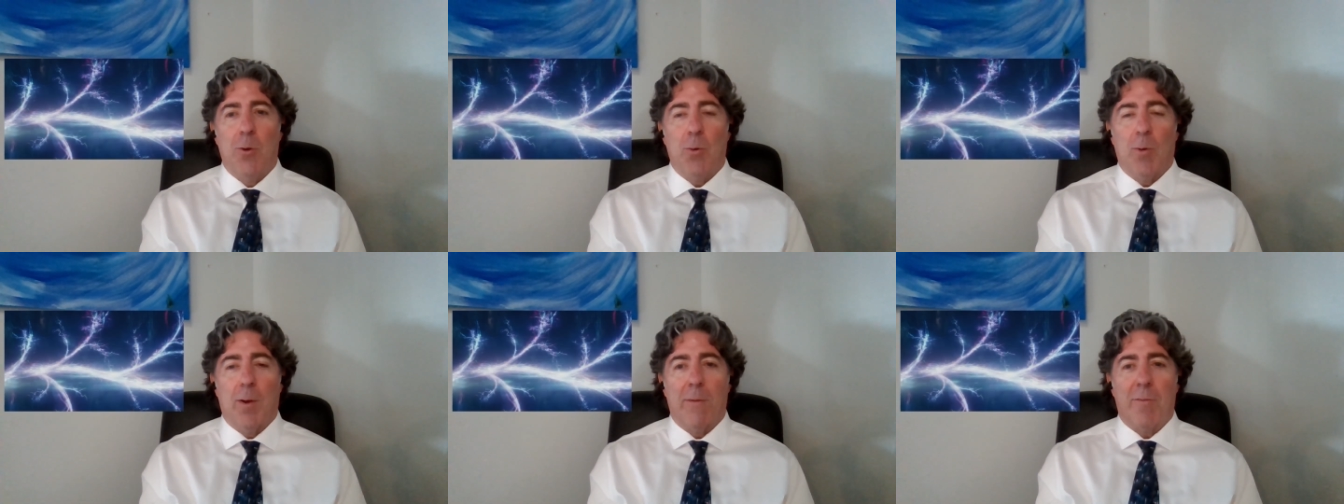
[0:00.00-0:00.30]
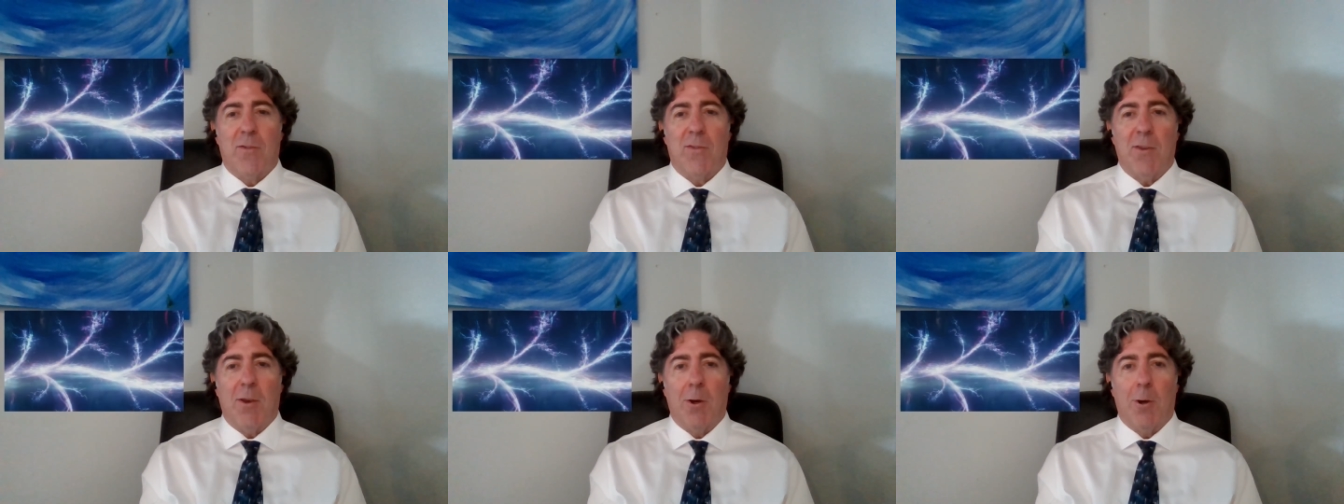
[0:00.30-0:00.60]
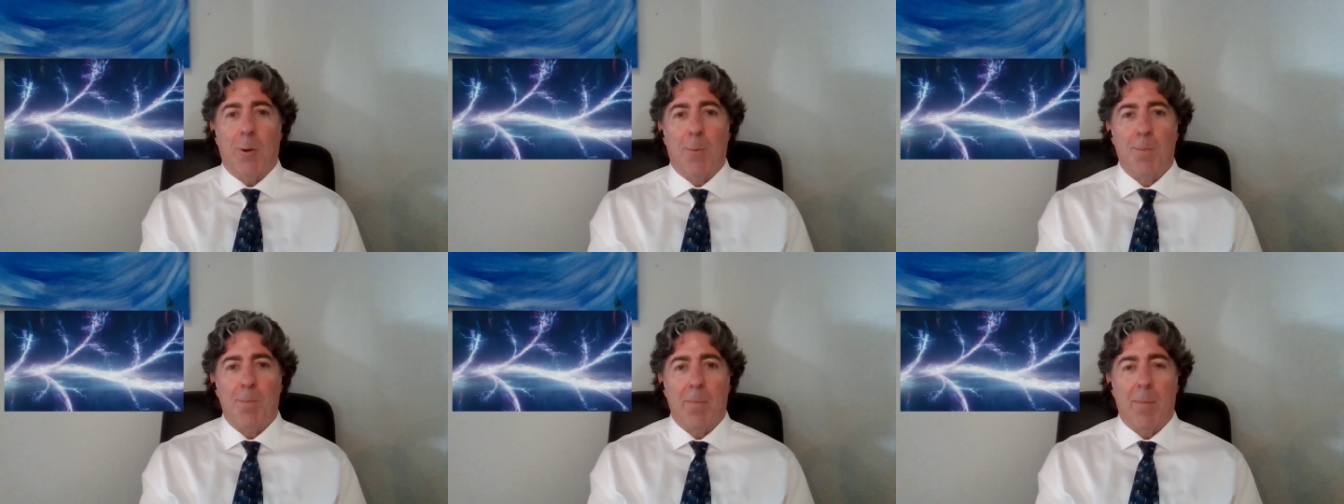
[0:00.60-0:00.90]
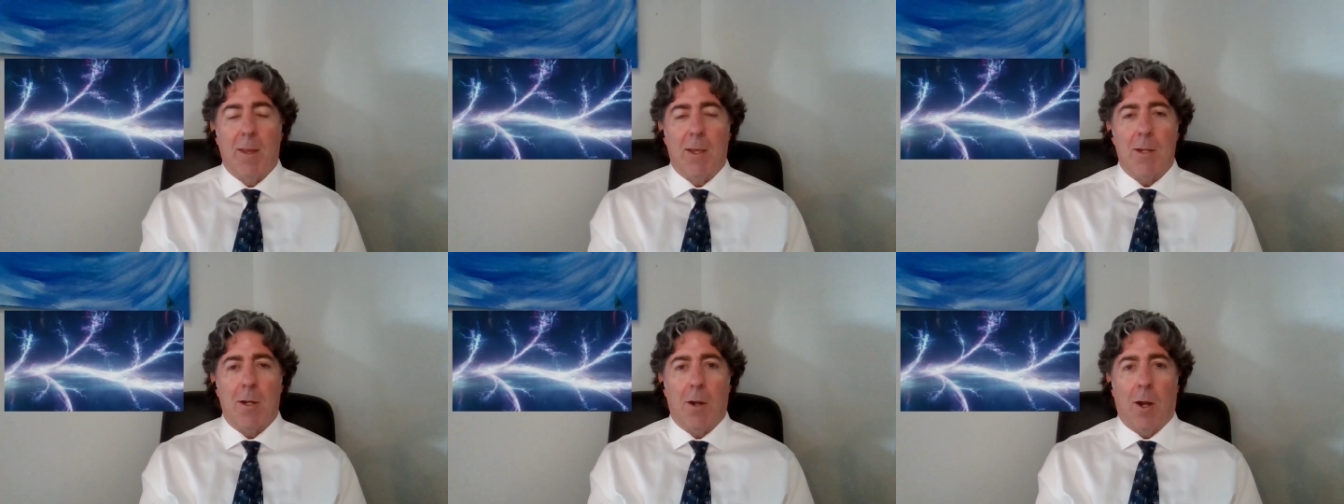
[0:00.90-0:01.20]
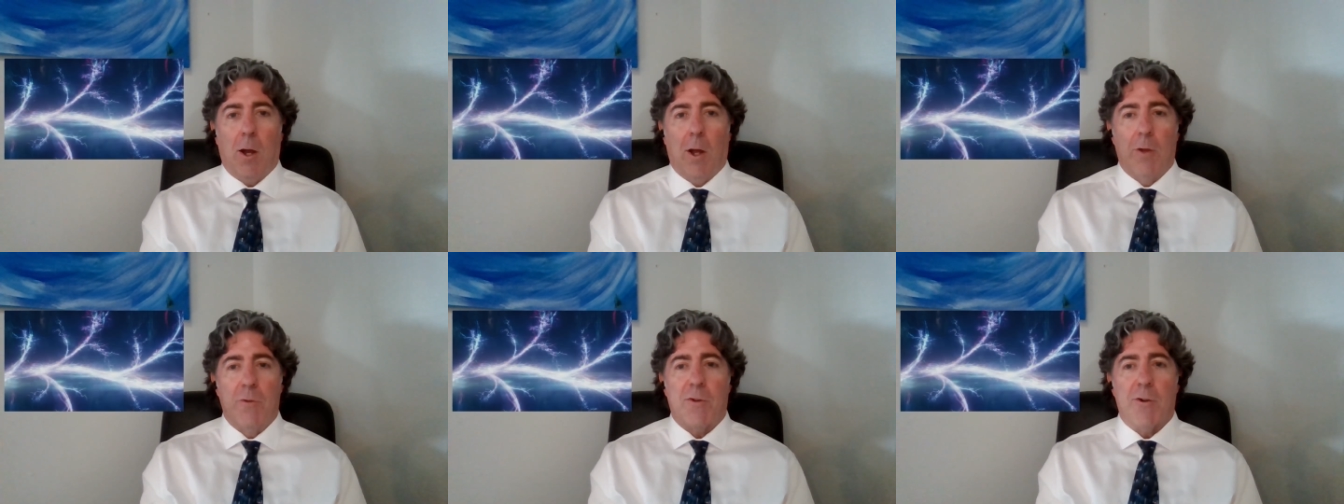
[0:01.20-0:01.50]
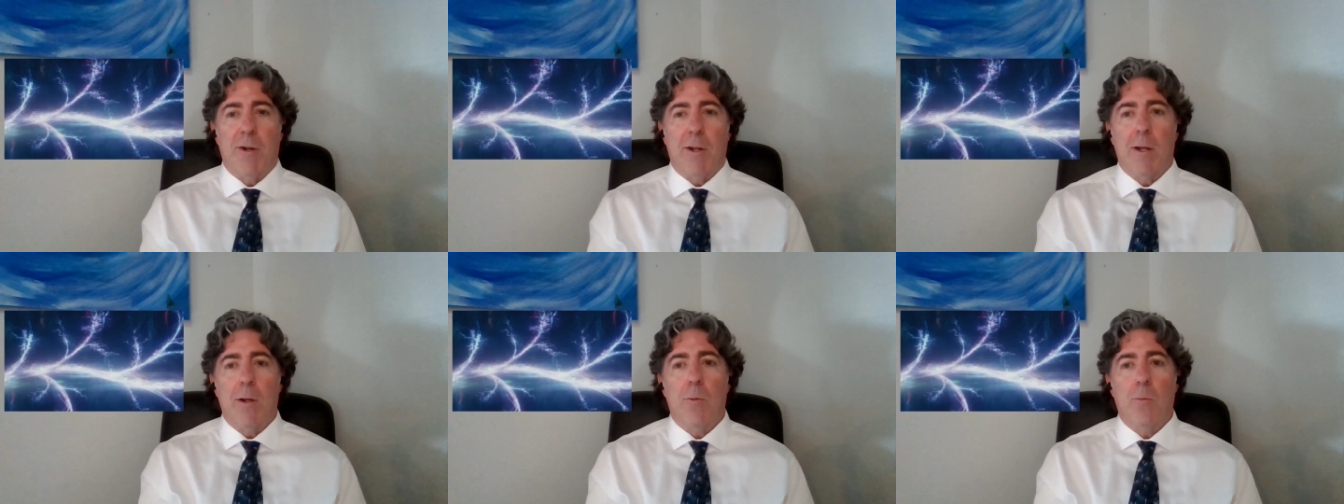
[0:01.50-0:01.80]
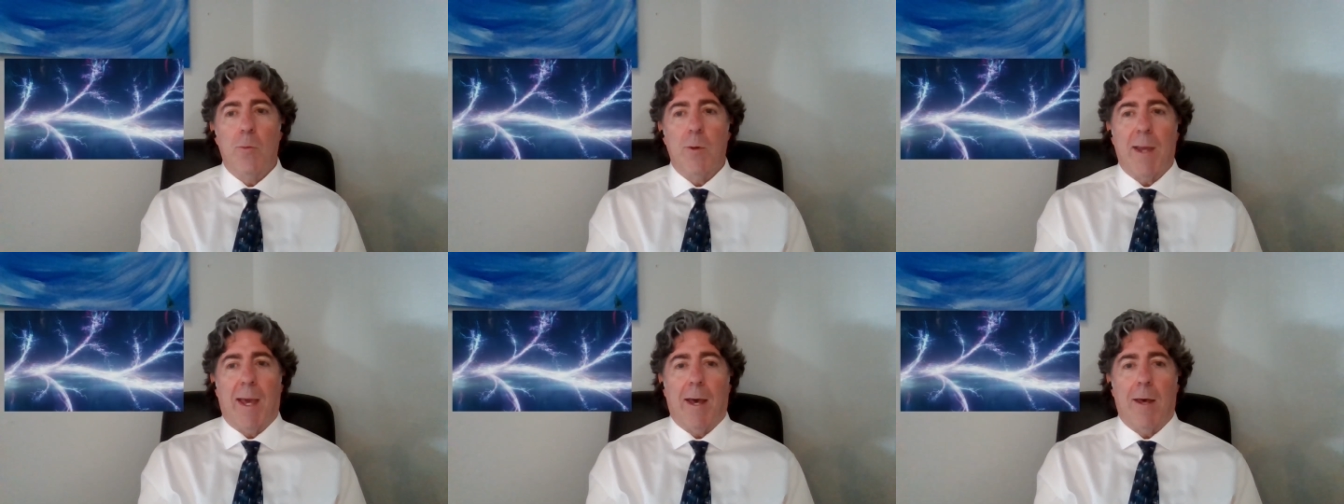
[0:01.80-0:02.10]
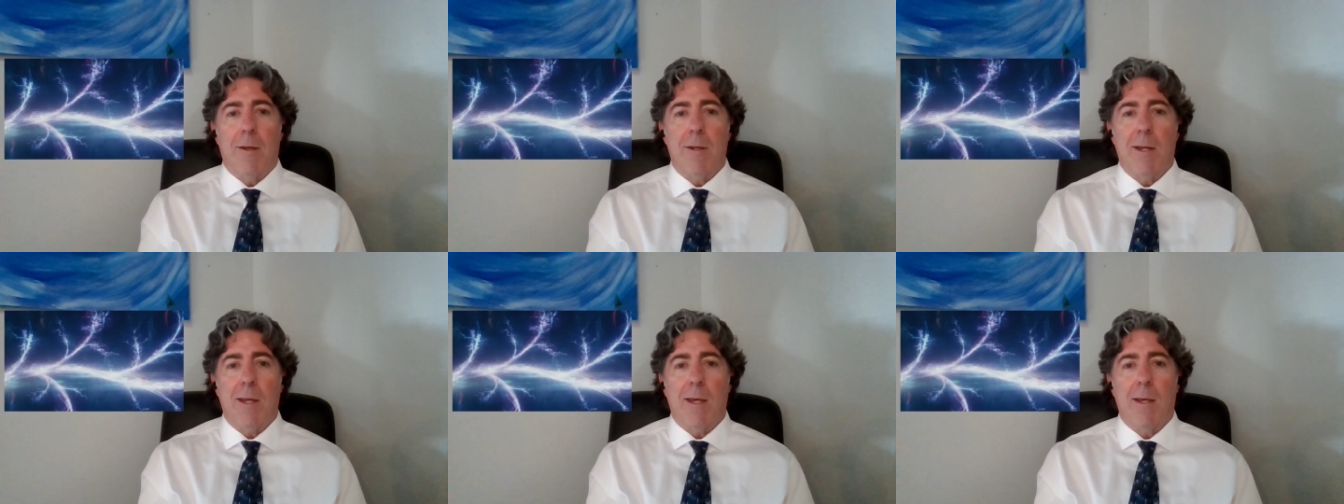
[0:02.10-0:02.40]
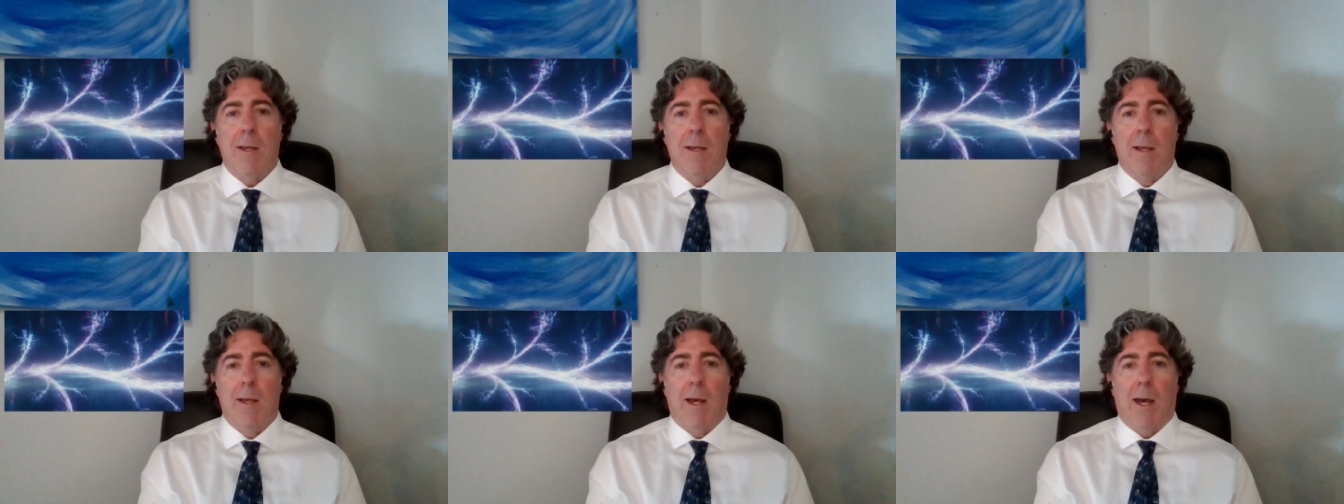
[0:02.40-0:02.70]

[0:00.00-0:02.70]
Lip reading: Well, if so, in an alternate reality,